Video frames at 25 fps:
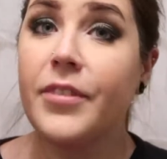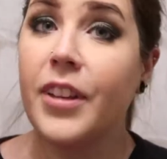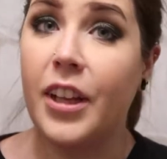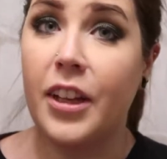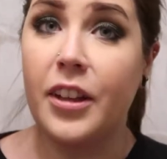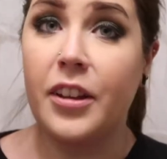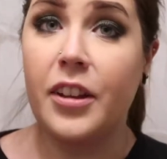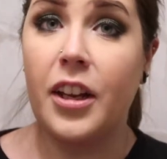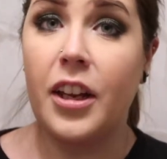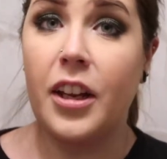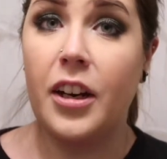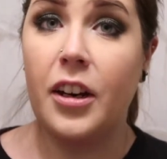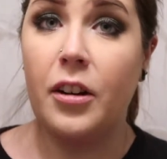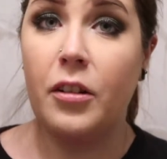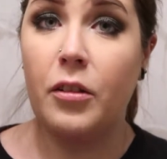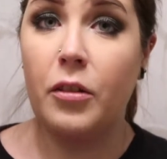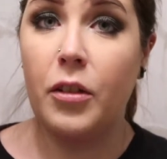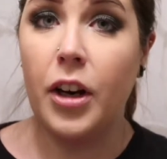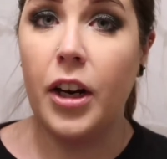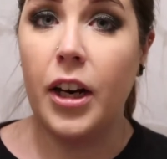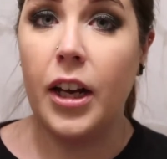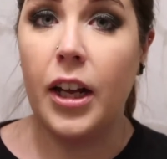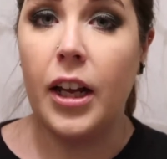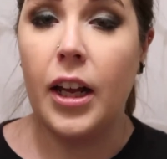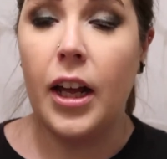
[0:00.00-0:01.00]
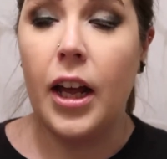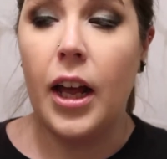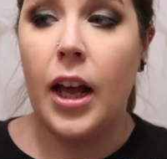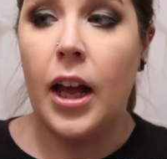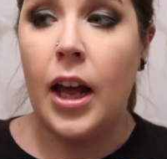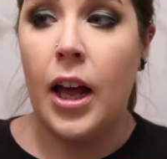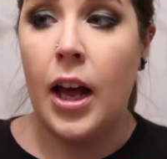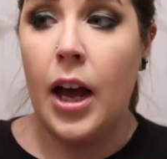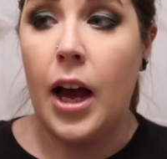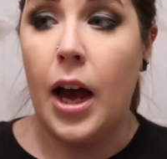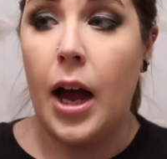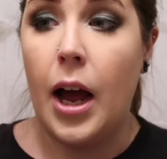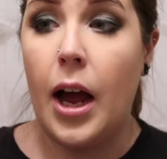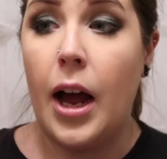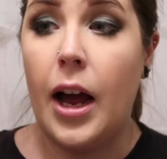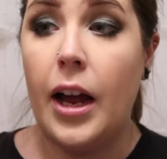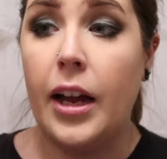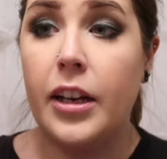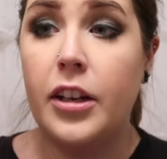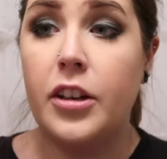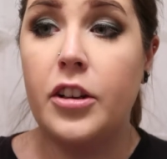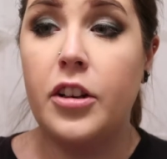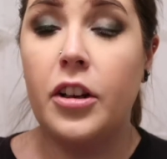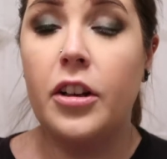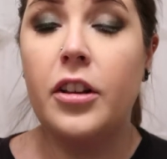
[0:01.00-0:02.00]
let's get unready.
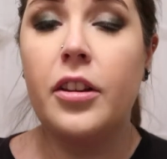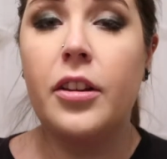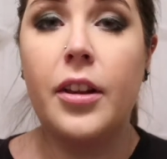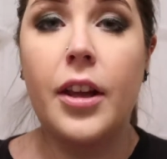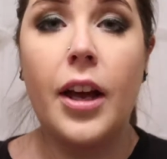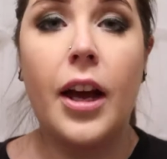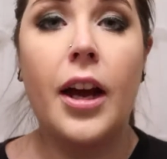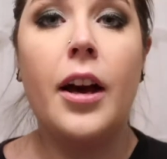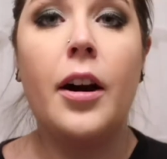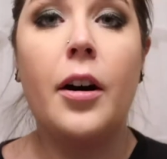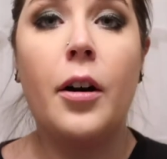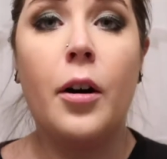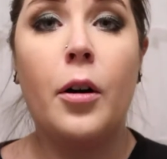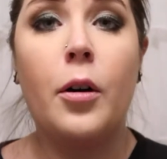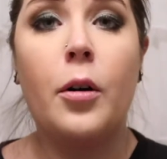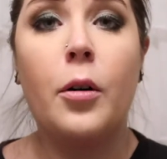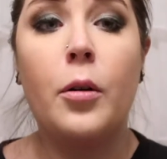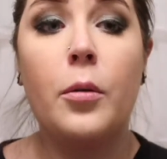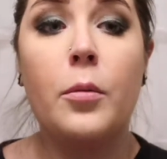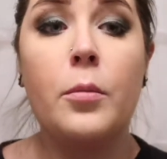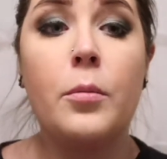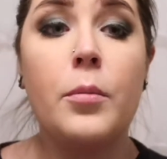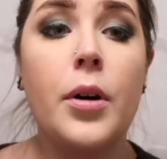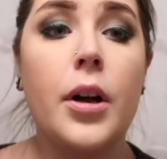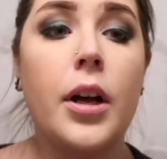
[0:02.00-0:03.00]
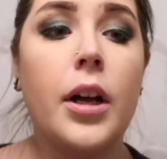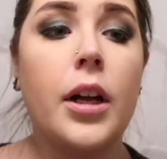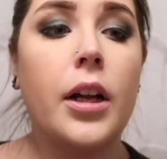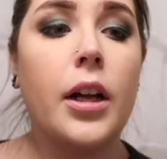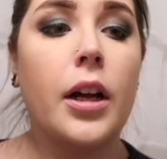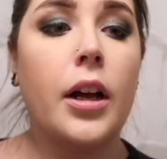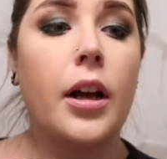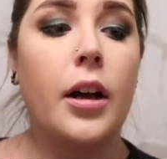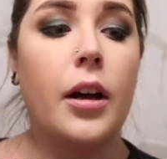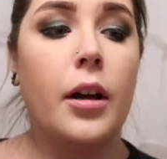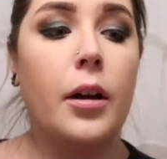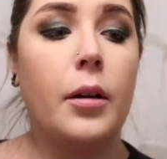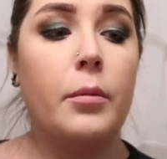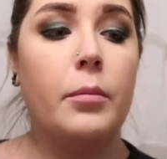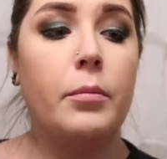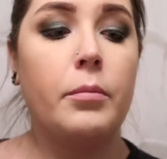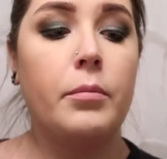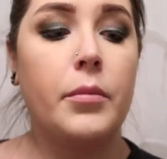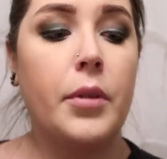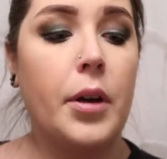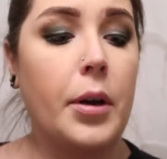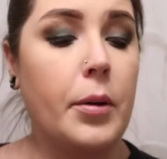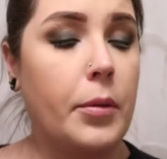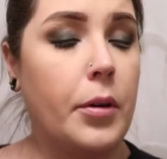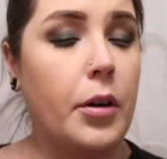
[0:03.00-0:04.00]
I just got home.
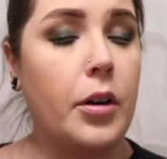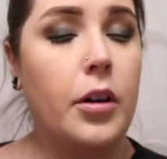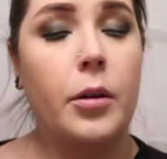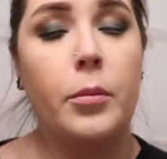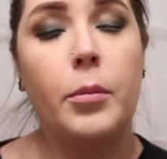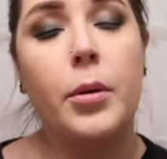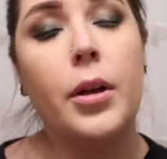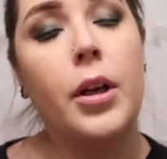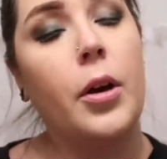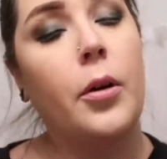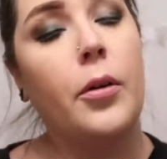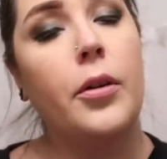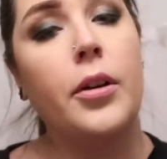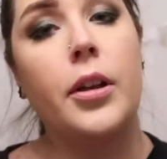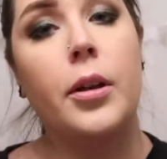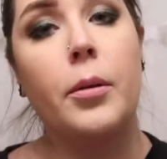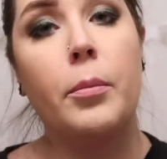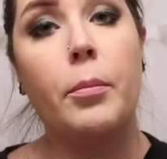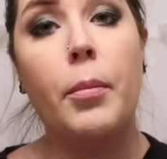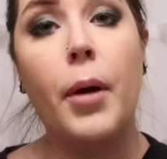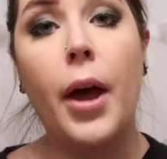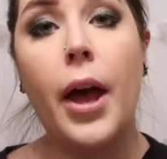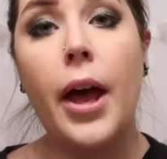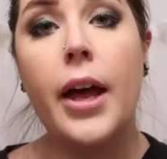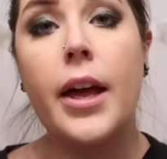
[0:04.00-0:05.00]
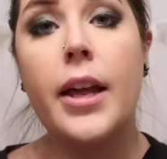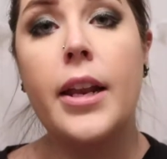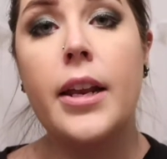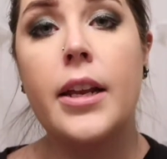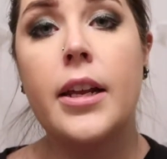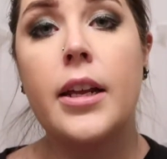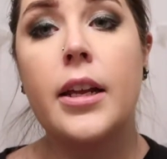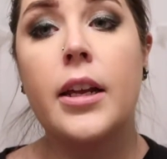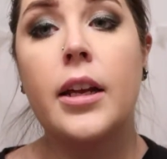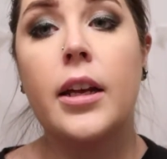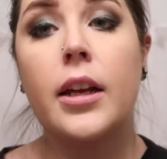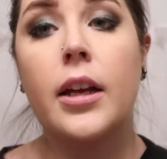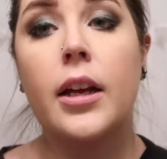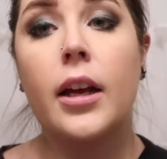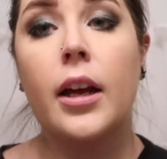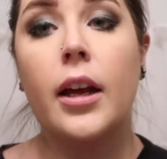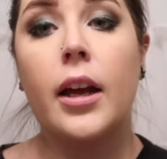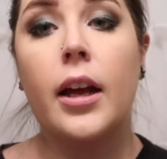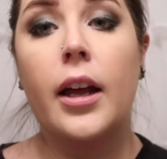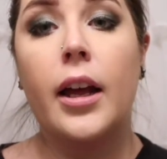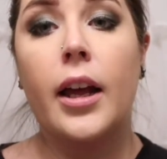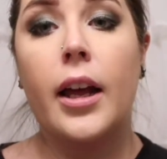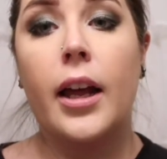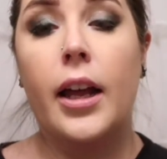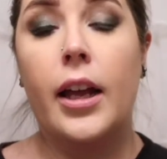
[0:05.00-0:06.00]
I'm going to be going to bed,
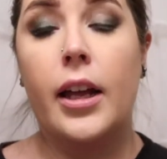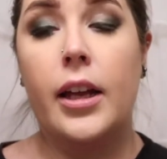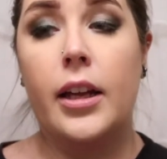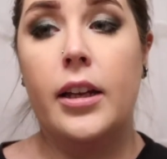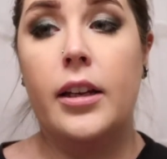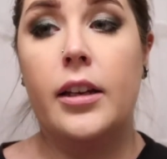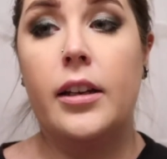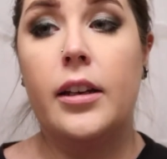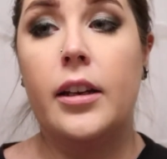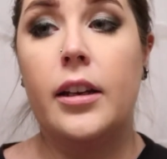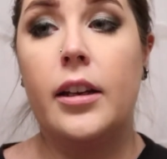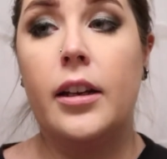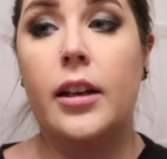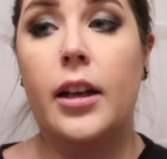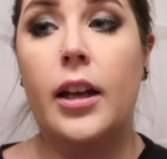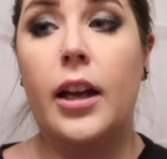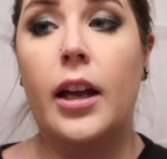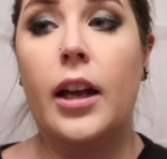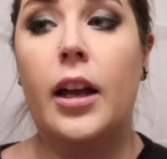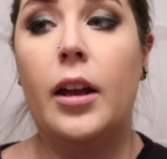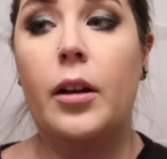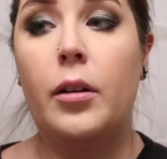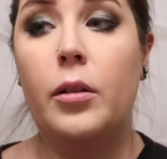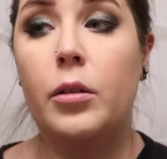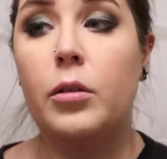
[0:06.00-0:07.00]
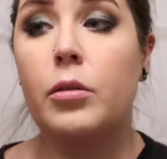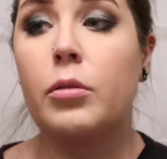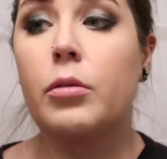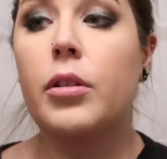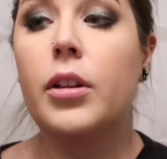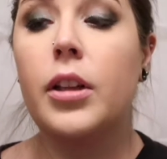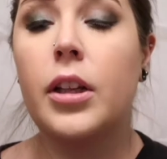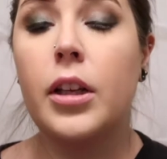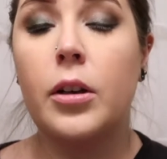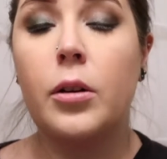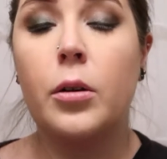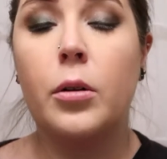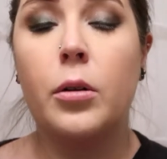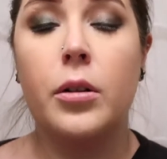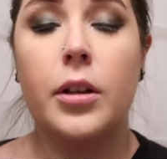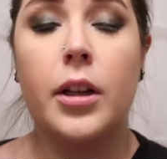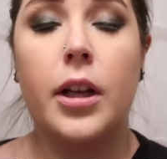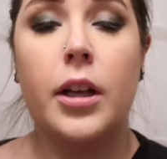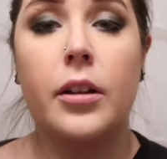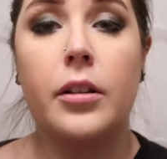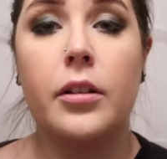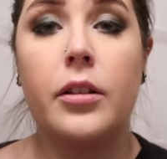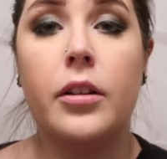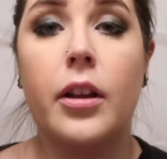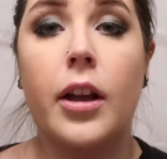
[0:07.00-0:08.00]
and it was really cold
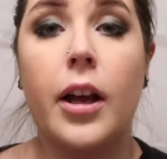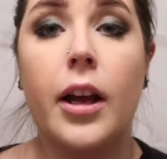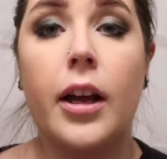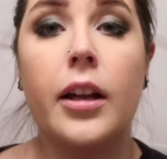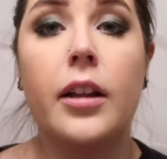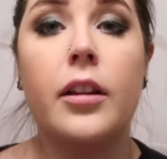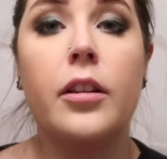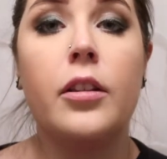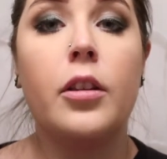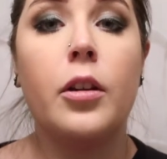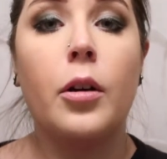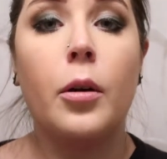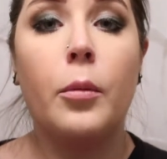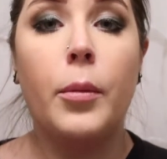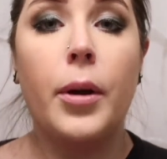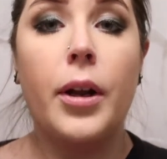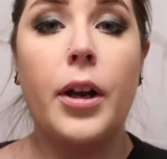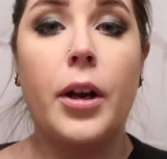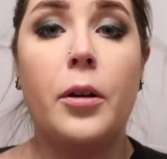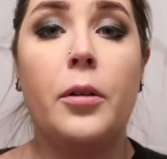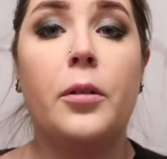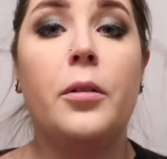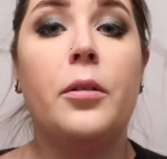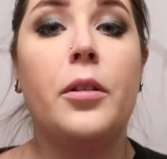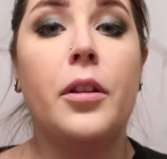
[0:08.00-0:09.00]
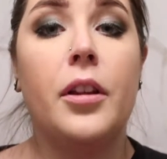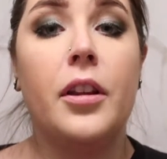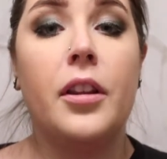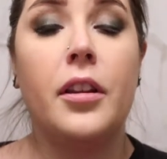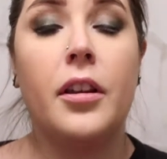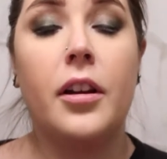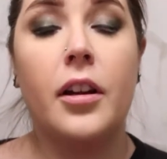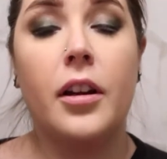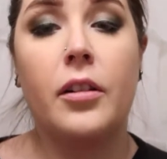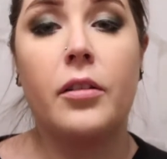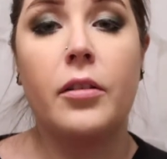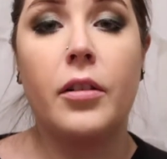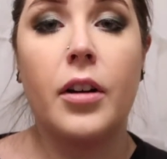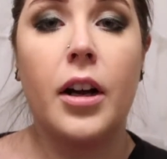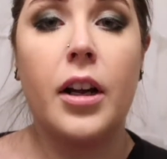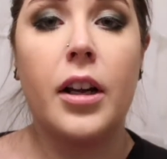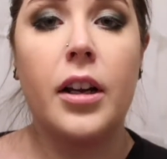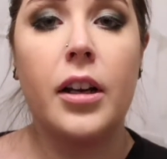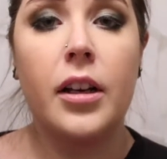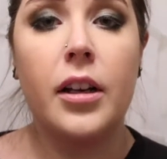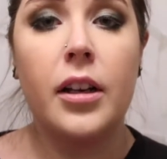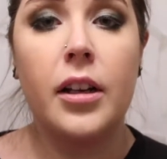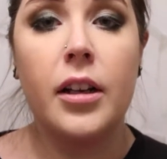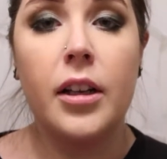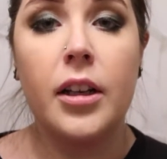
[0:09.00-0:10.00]
outside, so my nose is going to
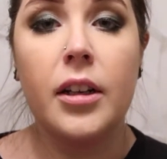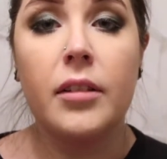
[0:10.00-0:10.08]
run,